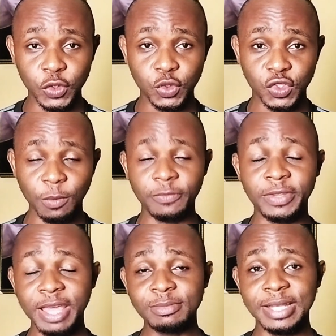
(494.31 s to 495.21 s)
some of
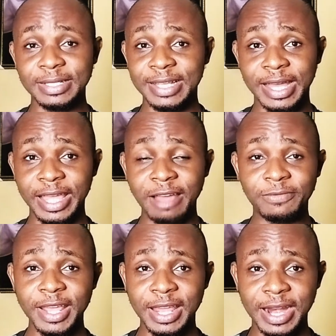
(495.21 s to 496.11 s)
the games that I
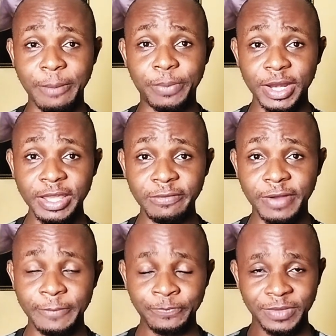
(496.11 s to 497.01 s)
have there that I believe
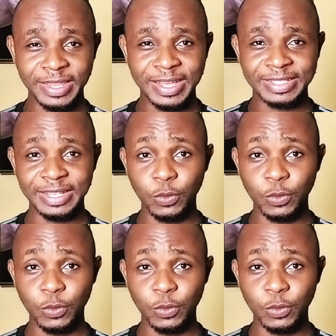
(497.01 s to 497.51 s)
that